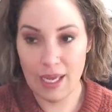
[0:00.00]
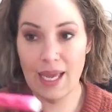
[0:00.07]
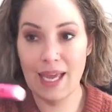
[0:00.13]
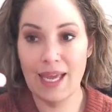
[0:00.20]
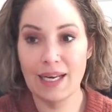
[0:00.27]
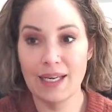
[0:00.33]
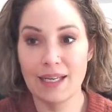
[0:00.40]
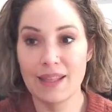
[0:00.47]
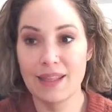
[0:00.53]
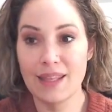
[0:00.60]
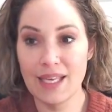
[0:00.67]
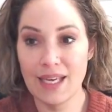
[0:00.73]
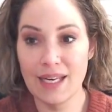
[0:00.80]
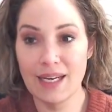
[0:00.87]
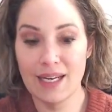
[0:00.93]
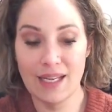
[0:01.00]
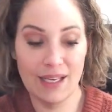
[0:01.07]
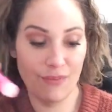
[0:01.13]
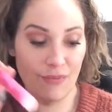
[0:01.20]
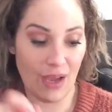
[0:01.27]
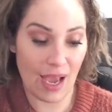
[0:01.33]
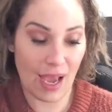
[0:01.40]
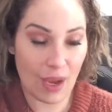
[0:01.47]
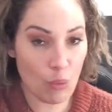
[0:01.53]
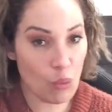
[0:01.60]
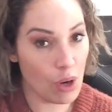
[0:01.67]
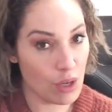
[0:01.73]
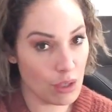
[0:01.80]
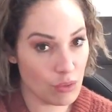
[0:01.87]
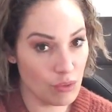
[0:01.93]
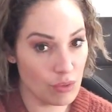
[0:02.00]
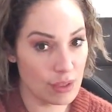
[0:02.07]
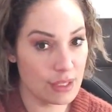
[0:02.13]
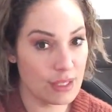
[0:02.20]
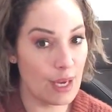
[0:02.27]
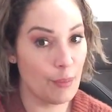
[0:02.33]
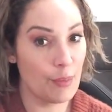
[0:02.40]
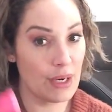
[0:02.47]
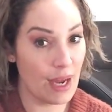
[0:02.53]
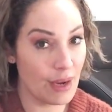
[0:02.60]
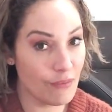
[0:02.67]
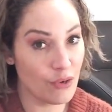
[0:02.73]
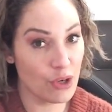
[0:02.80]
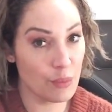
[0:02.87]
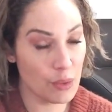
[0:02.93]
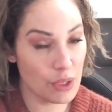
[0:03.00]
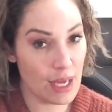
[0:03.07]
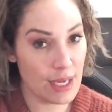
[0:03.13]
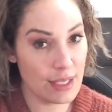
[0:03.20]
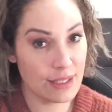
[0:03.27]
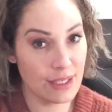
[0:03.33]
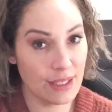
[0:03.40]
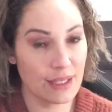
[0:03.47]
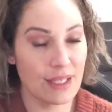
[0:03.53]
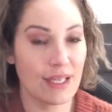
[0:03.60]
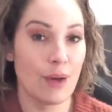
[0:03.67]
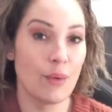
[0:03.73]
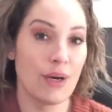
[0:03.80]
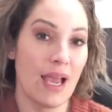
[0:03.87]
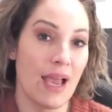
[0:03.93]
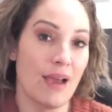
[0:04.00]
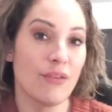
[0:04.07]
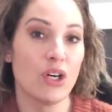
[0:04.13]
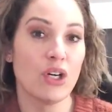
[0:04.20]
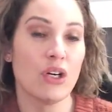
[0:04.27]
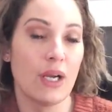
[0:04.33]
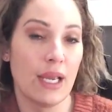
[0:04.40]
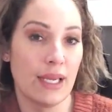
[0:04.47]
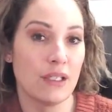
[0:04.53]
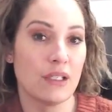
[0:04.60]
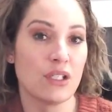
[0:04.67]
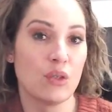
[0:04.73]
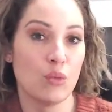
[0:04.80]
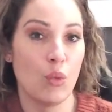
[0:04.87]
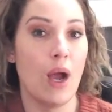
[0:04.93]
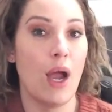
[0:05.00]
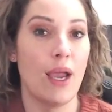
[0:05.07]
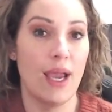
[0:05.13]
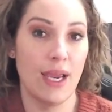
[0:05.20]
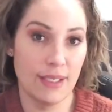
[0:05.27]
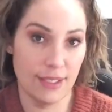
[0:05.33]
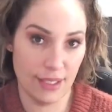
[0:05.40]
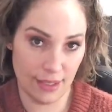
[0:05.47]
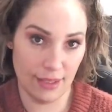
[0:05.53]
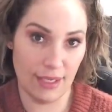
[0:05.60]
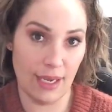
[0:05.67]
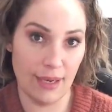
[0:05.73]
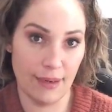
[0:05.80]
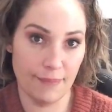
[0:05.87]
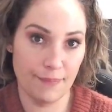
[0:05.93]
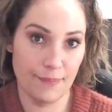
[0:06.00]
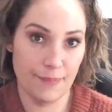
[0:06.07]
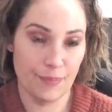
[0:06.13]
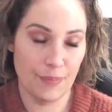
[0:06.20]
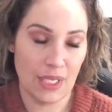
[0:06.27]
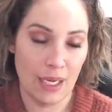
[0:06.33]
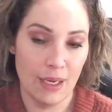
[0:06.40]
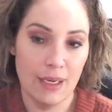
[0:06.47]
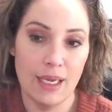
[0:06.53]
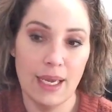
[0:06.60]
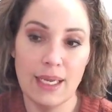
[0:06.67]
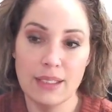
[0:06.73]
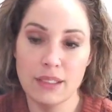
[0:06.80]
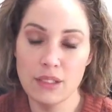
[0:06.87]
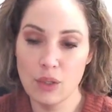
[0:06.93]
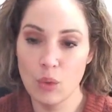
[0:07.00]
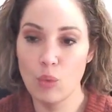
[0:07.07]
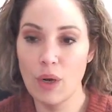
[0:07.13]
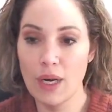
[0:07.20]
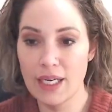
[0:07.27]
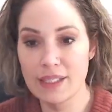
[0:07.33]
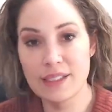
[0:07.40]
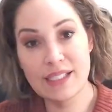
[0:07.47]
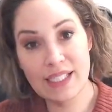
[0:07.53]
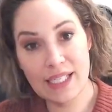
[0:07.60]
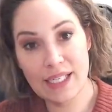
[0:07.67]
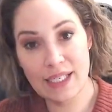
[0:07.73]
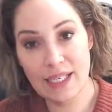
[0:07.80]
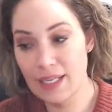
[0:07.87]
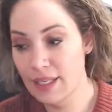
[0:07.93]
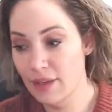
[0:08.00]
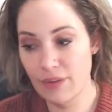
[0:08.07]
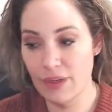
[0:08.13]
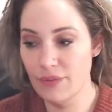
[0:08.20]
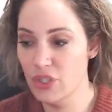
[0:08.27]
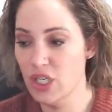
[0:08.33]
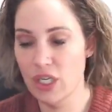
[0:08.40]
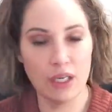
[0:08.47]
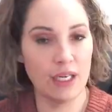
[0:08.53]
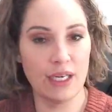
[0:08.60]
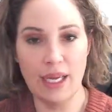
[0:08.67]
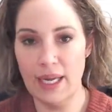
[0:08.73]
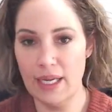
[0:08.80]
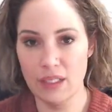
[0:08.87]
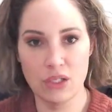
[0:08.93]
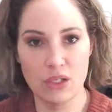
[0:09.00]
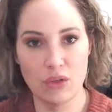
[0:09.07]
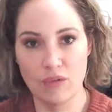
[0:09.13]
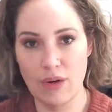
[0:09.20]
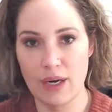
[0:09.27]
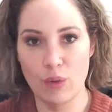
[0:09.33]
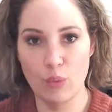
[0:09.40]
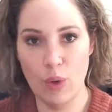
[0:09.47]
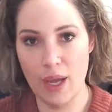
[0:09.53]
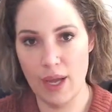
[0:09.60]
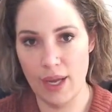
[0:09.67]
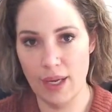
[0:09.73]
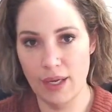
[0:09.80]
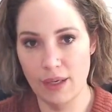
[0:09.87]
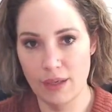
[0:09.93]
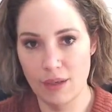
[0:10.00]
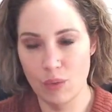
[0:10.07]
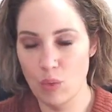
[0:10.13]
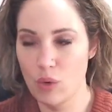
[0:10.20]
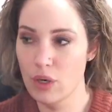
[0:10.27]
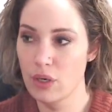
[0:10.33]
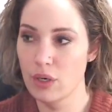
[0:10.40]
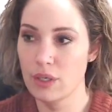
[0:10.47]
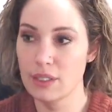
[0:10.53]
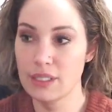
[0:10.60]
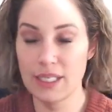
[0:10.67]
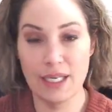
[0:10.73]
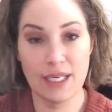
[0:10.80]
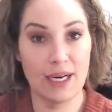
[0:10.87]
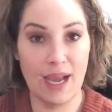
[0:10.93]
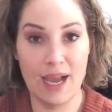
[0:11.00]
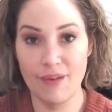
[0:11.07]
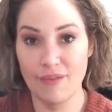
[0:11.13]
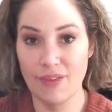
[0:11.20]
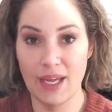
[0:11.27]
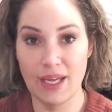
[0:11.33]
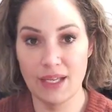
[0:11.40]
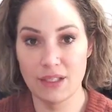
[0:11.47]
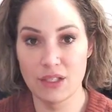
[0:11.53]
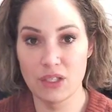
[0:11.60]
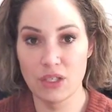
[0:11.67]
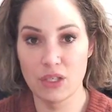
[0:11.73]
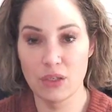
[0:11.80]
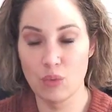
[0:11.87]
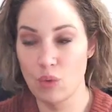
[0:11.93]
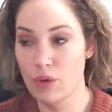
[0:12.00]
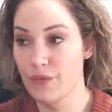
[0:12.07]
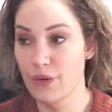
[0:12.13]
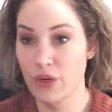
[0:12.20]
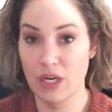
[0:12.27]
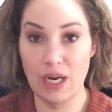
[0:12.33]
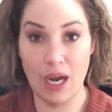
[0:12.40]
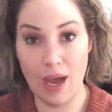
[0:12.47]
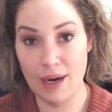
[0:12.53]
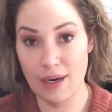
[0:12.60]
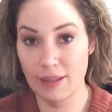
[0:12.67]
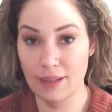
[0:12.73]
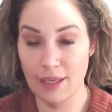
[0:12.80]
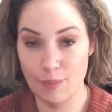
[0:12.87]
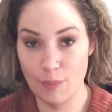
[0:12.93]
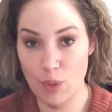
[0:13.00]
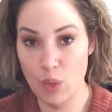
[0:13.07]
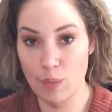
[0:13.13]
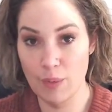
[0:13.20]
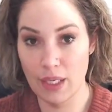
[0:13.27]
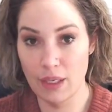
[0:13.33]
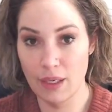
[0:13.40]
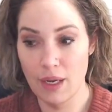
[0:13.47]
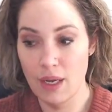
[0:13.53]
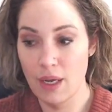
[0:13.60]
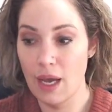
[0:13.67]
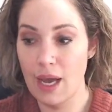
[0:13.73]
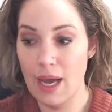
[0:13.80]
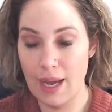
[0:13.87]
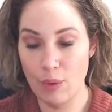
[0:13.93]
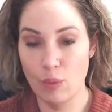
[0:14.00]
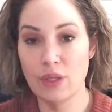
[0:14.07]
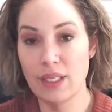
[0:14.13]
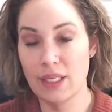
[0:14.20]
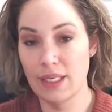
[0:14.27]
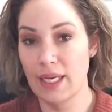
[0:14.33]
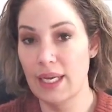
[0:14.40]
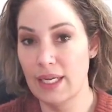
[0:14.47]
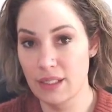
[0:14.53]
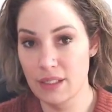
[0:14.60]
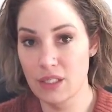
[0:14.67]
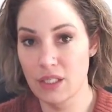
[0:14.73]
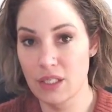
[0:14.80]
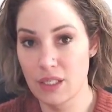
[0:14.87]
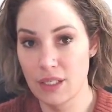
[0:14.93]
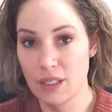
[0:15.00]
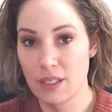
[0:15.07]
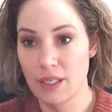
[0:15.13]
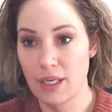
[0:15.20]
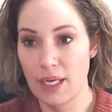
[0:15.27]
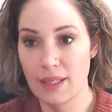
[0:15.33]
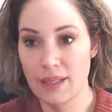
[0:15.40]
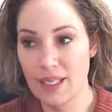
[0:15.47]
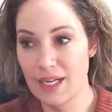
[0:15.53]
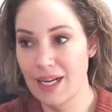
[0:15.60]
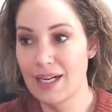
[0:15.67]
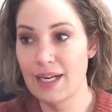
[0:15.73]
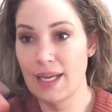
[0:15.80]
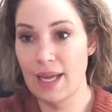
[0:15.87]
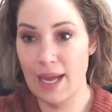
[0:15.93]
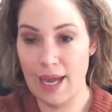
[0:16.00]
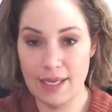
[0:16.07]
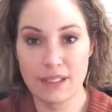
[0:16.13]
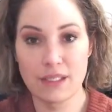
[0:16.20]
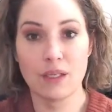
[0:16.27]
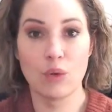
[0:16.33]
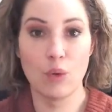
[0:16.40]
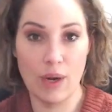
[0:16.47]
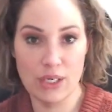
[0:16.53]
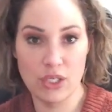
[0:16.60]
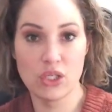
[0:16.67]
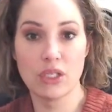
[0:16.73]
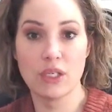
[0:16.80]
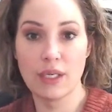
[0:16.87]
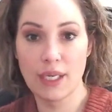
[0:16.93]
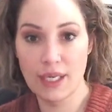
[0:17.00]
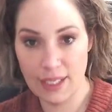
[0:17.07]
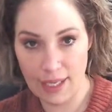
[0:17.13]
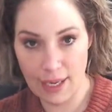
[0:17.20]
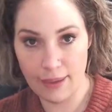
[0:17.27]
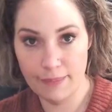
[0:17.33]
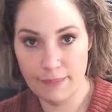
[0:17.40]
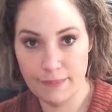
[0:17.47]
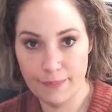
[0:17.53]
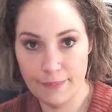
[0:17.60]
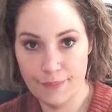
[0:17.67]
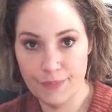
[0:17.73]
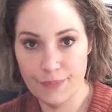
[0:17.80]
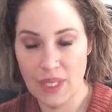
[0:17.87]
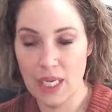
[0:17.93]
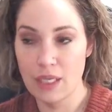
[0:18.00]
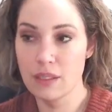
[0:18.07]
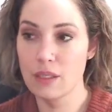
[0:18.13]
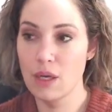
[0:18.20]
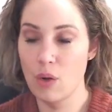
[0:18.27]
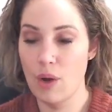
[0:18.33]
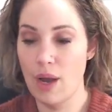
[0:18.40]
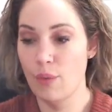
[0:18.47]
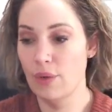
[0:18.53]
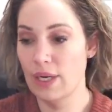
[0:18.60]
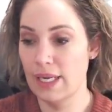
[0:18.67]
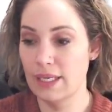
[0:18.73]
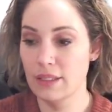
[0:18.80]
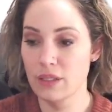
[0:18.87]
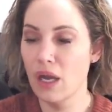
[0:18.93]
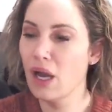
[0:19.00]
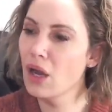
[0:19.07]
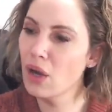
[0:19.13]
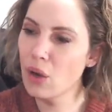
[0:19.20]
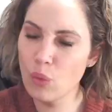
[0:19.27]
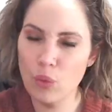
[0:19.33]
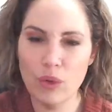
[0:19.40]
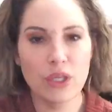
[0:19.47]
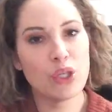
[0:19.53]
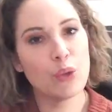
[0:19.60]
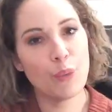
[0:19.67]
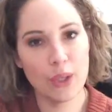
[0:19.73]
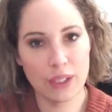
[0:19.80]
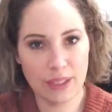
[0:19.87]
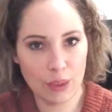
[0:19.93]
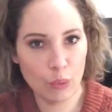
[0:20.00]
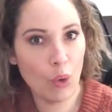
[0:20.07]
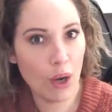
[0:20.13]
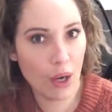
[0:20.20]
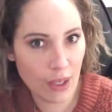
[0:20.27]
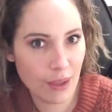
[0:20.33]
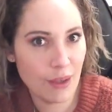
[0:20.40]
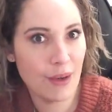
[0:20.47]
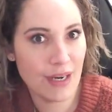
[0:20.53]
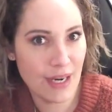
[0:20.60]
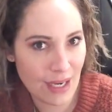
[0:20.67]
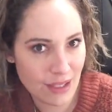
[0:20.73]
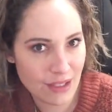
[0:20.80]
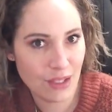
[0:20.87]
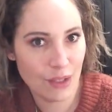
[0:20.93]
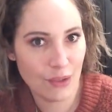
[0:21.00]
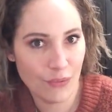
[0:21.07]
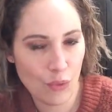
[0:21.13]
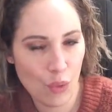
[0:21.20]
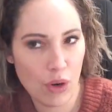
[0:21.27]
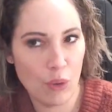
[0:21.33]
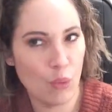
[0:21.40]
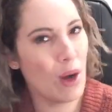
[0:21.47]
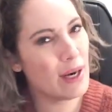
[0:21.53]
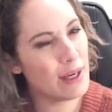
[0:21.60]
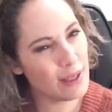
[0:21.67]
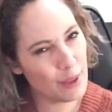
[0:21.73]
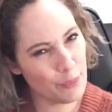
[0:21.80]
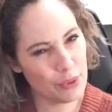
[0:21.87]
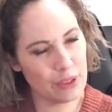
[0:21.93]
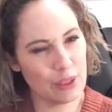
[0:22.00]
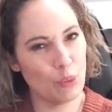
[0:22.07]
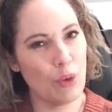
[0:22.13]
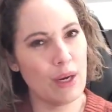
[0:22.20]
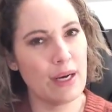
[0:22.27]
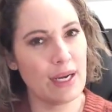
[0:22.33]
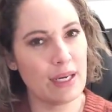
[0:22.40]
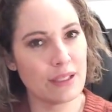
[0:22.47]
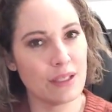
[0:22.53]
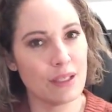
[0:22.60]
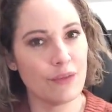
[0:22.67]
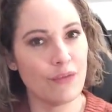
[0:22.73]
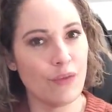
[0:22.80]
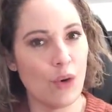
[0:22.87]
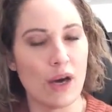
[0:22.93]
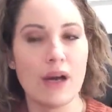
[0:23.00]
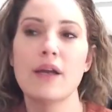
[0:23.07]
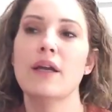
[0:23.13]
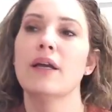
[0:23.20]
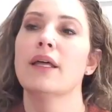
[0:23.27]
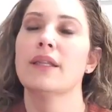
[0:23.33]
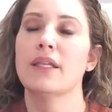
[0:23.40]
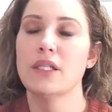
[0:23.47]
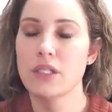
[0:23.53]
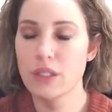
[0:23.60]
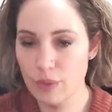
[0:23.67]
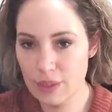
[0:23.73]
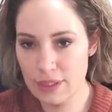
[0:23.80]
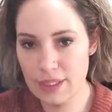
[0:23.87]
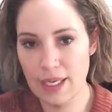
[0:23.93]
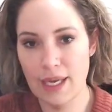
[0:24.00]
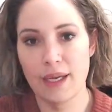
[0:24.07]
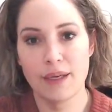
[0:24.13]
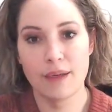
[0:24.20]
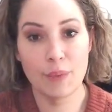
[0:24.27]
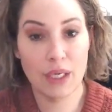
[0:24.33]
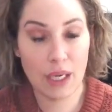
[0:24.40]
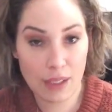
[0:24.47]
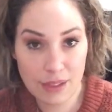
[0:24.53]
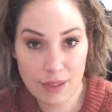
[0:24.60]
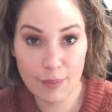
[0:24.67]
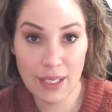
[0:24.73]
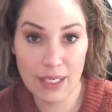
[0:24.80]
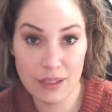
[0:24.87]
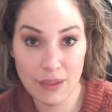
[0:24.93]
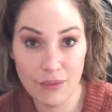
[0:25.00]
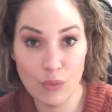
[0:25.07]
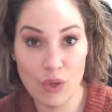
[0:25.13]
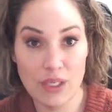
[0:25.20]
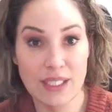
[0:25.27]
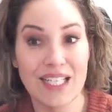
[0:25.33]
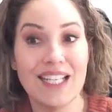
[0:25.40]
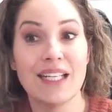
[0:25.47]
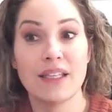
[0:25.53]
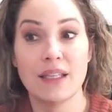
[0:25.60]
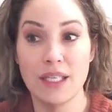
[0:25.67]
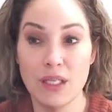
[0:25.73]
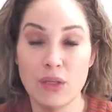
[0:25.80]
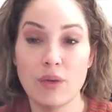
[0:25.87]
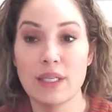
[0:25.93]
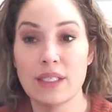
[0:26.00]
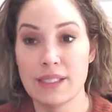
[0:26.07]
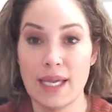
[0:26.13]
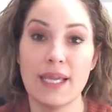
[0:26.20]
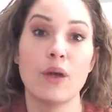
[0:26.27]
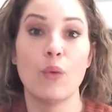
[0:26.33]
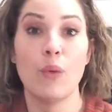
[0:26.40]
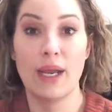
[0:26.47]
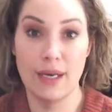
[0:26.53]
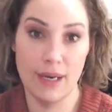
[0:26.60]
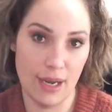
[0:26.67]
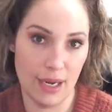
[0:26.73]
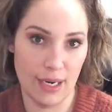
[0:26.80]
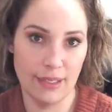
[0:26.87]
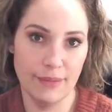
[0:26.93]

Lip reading: And then if I walked through the step and I verbalized it, then I would have her answer why I did that. And so what it did, and even if she couldn't answer right away or didn't have the answer or forgot at that moment, I would then answer, and then I'd ask a question again. So I would answer, oh, you put the 1 next to the 4. Why did I put the 1 next to the 4? And then she would say, because it makes it 14, and then you can take away 9.